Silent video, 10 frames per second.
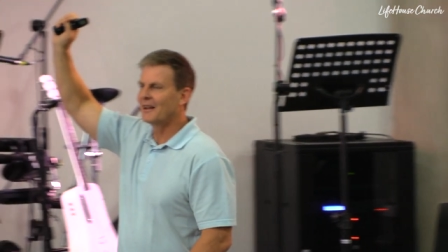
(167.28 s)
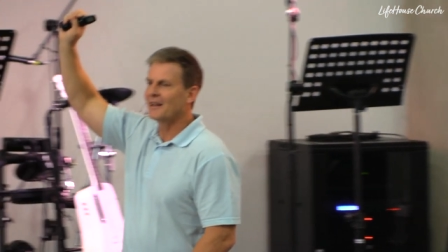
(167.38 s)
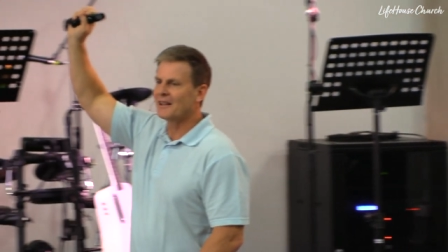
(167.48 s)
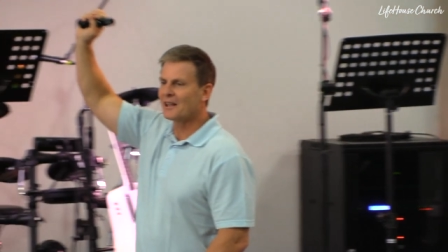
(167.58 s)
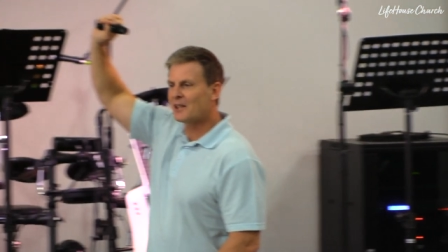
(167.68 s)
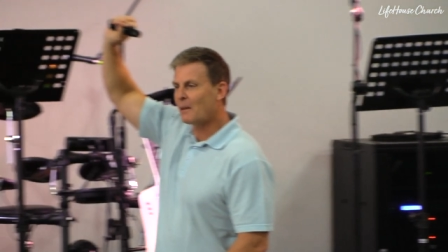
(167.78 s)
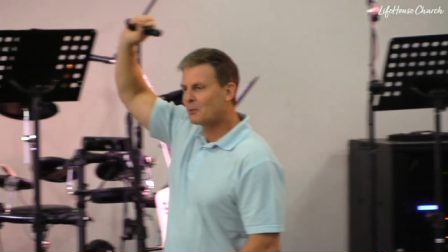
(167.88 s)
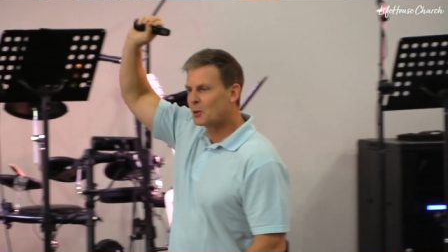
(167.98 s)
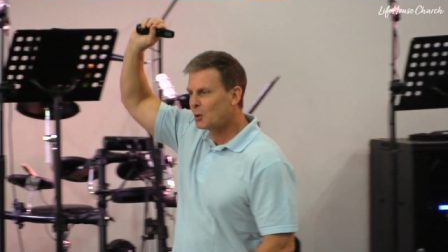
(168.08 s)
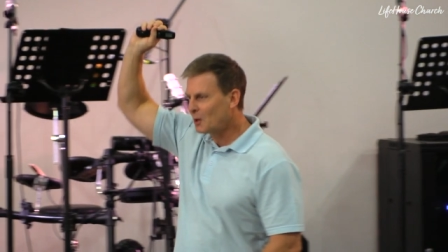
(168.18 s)
The
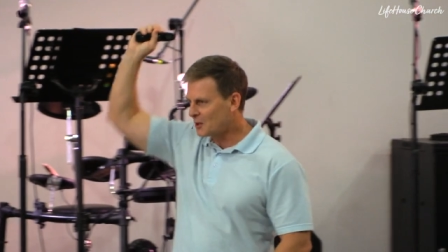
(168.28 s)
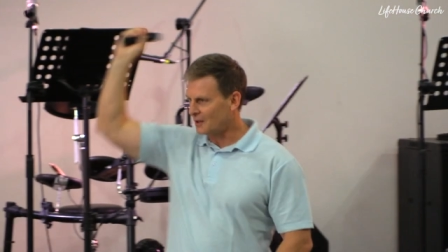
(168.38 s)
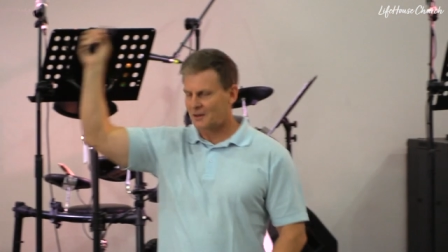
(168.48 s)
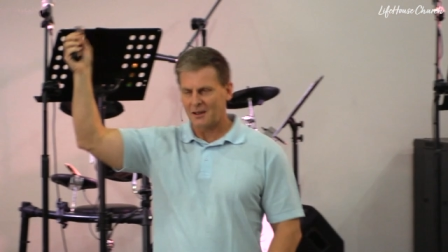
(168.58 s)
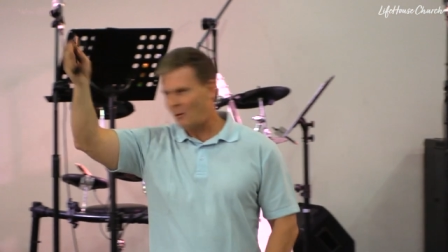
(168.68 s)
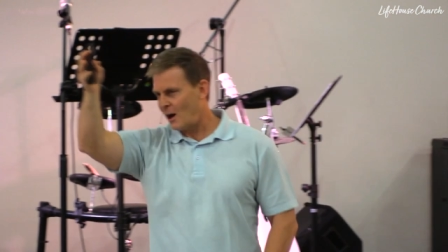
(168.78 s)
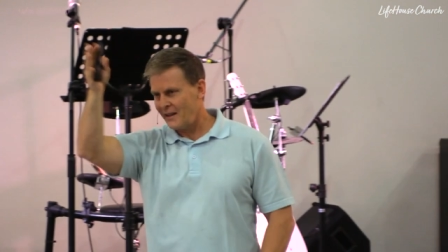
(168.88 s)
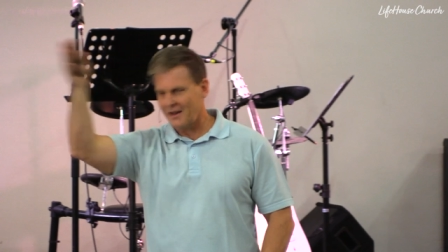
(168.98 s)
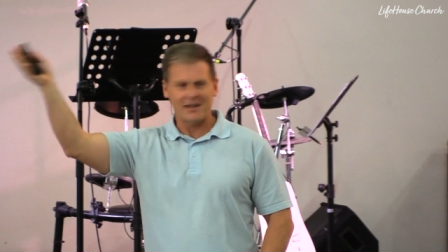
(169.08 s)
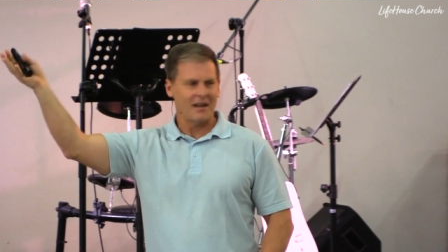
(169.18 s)
Septuagint. And why they
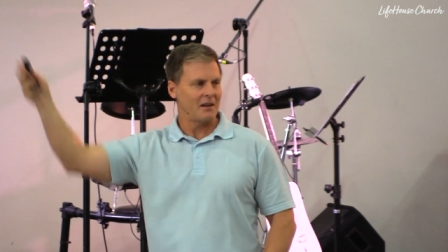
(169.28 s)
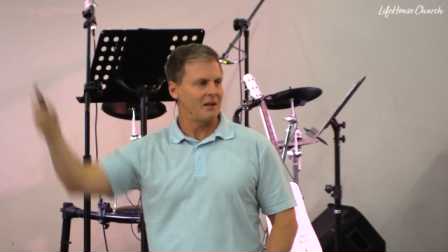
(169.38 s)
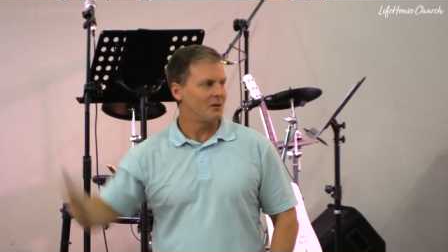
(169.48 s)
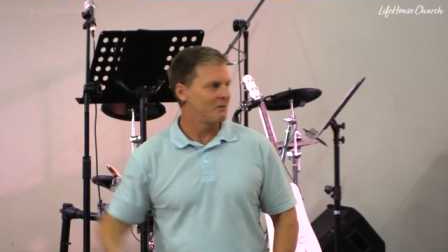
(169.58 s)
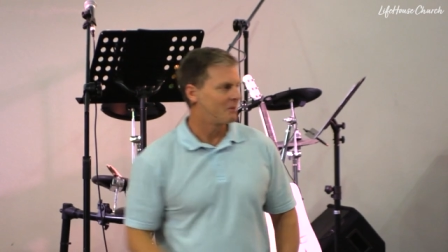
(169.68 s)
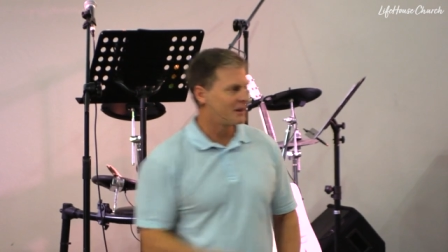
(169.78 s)
say that, but